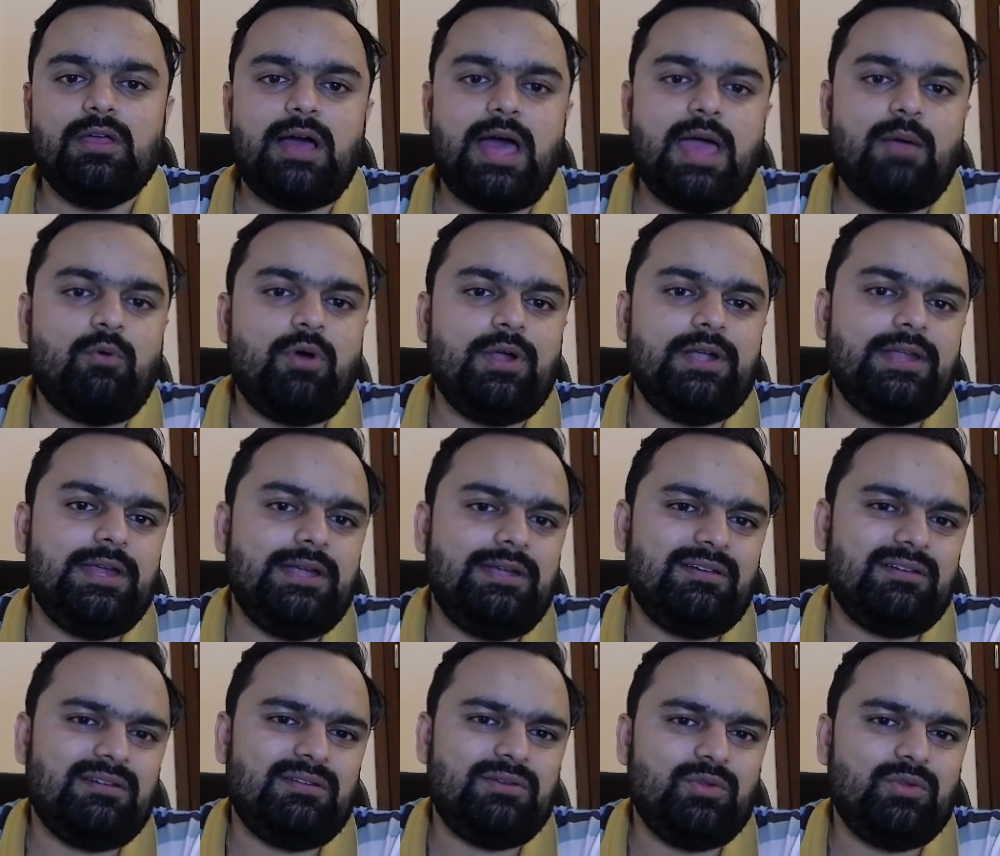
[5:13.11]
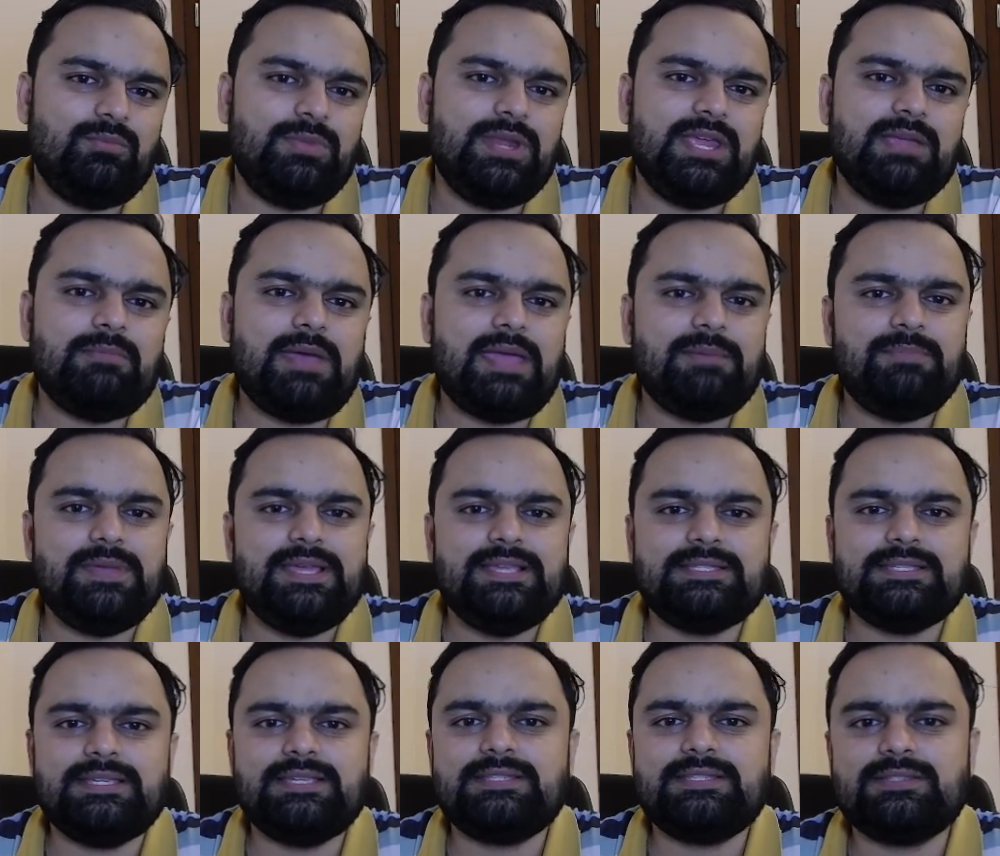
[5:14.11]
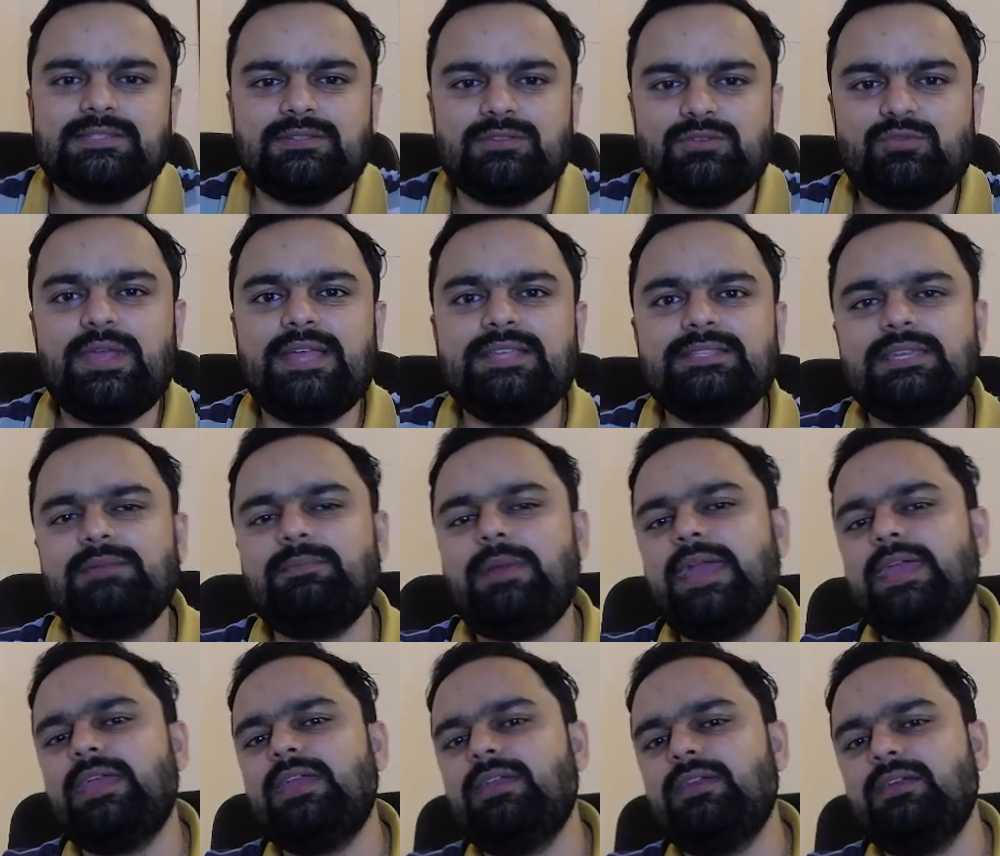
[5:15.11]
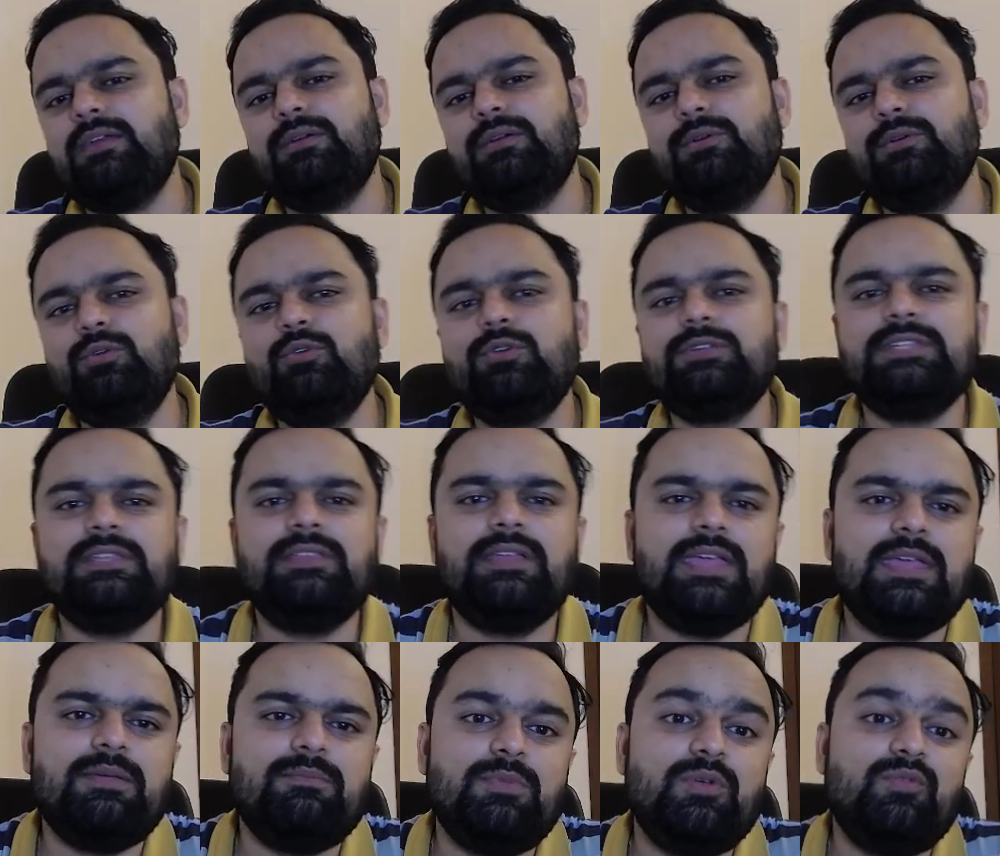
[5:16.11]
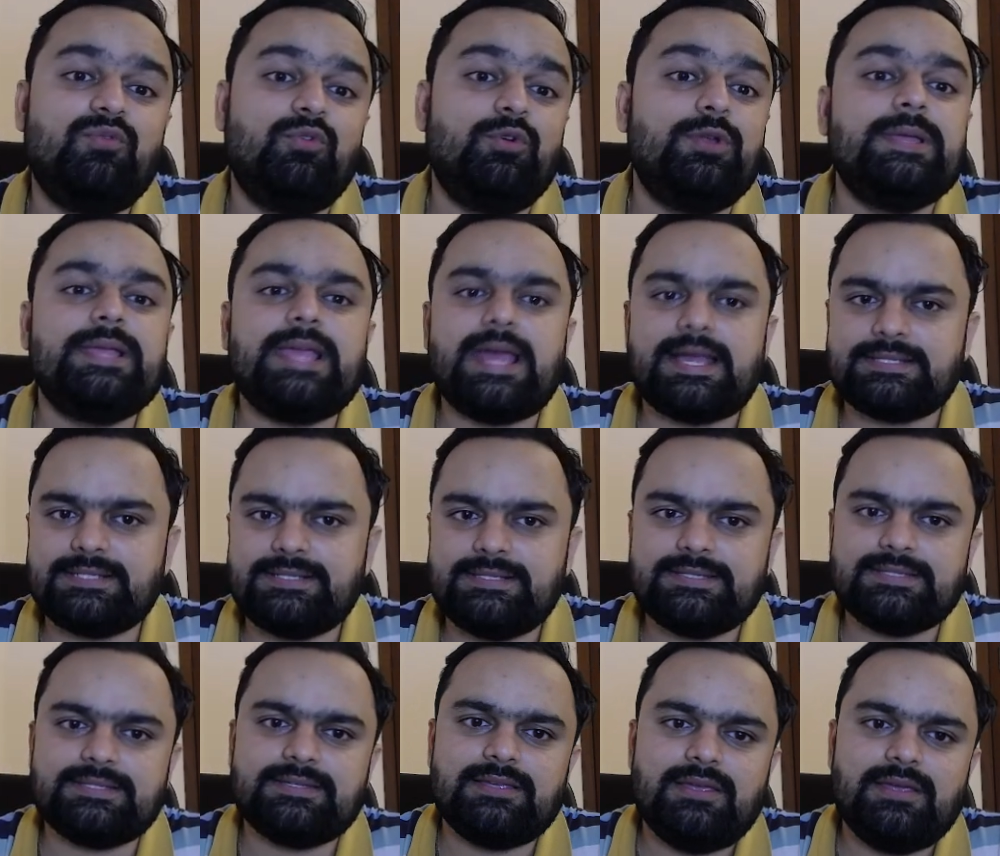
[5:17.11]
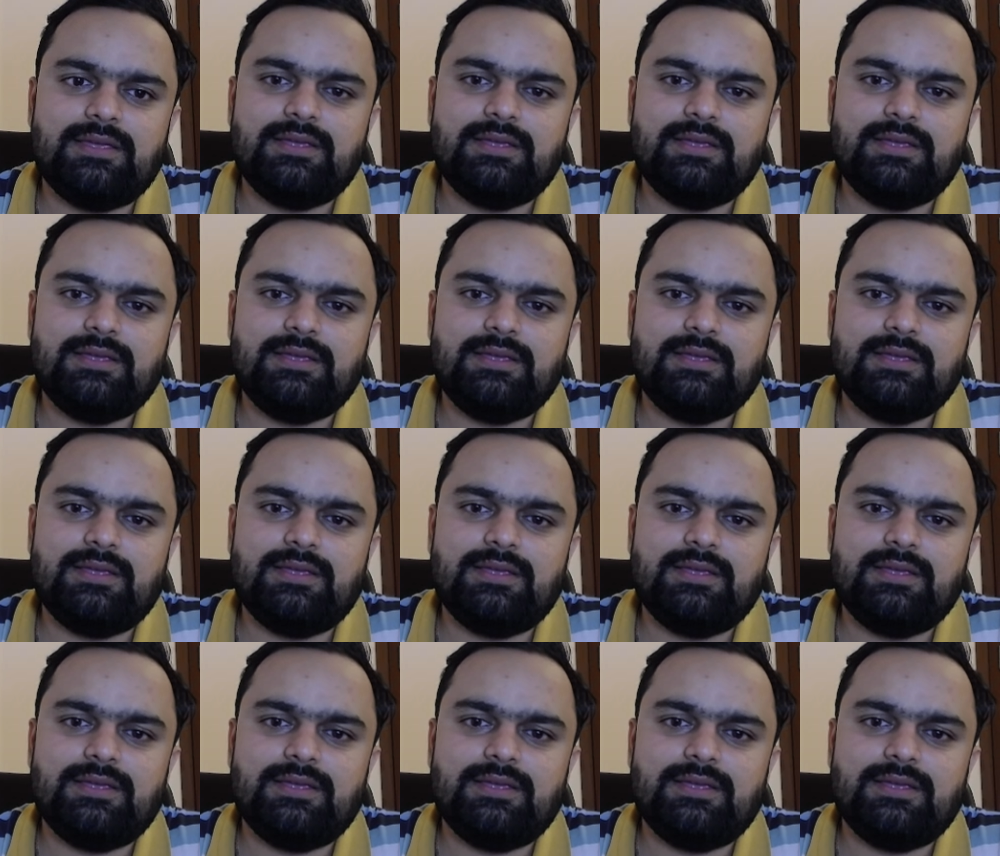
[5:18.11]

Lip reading: I wanted to bring my pieces, you can say my rooks in the game before he castles.